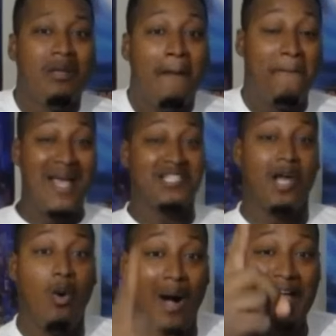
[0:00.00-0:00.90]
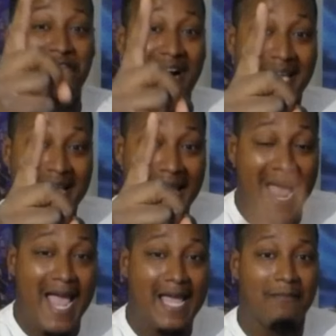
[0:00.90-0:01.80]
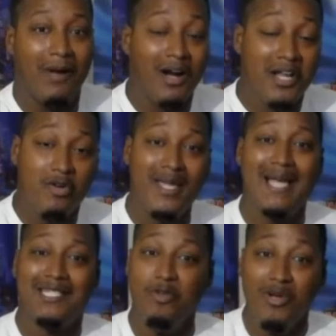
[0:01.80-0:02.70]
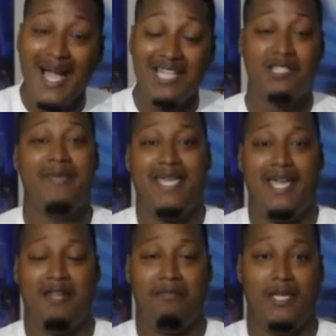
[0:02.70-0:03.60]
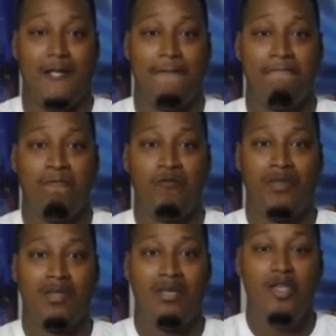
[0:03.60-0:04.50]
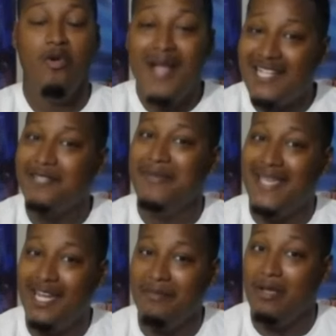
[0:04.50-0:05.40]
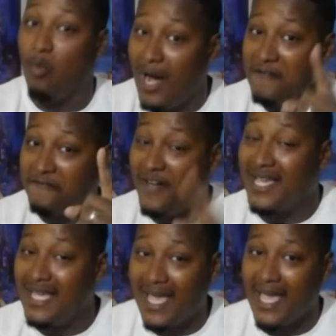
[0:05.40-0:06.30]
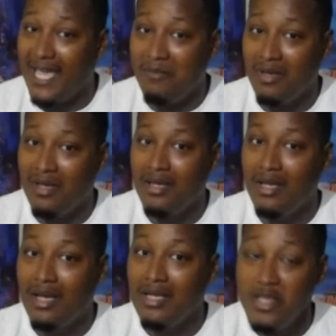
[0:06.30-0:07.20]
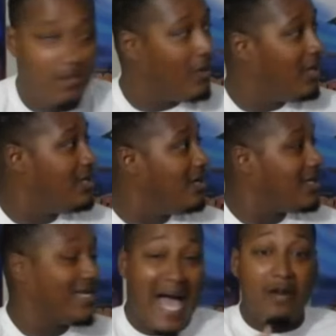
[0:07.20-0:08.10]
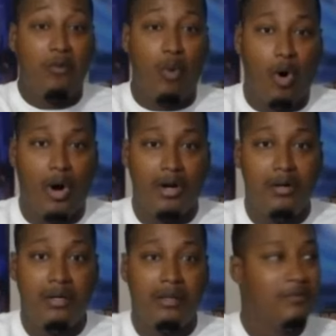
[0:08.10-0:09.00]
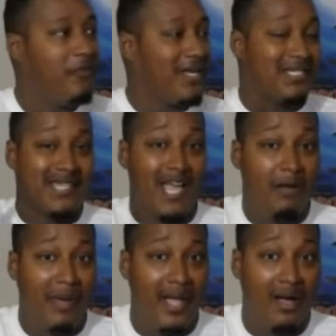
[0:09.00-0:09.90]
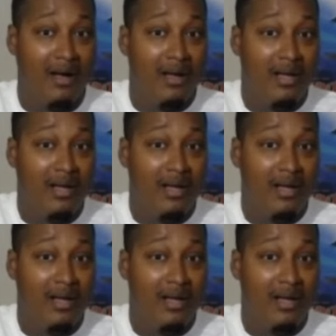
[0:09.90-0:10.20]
based on one fucking game. Or you got to be kidding me. You got to be kidding me. One fucking game. You God of War, fucking Scalebound,